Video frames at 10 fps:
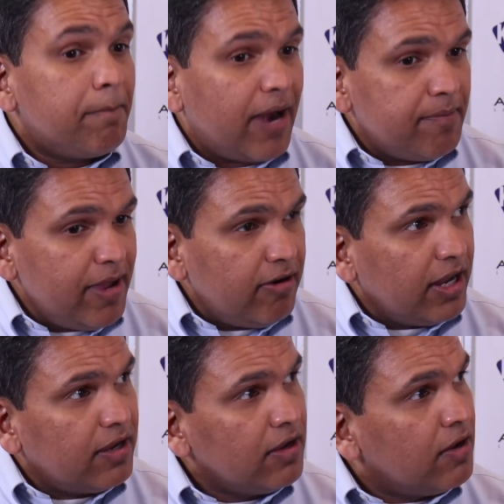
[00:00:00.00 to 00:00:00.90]

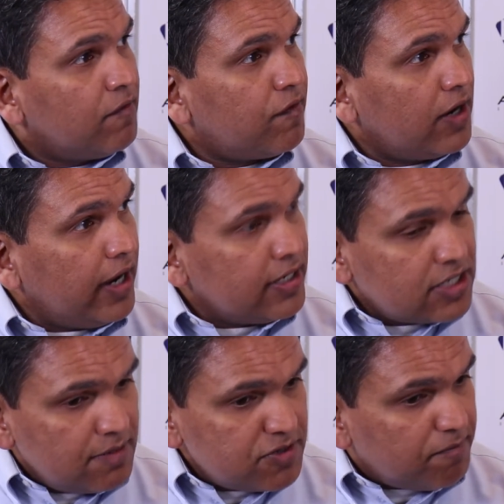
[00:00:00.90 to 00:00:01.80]
primarily in
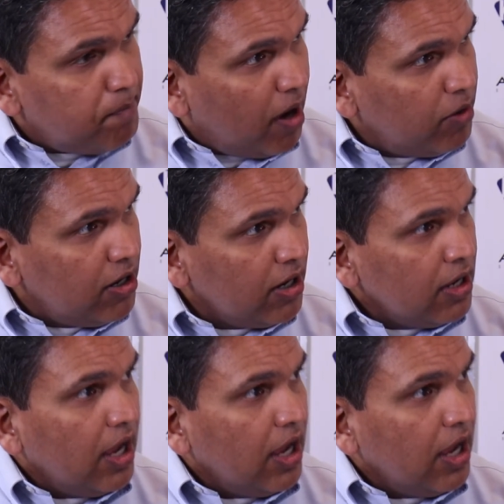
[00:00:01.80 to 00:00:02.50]
terms of power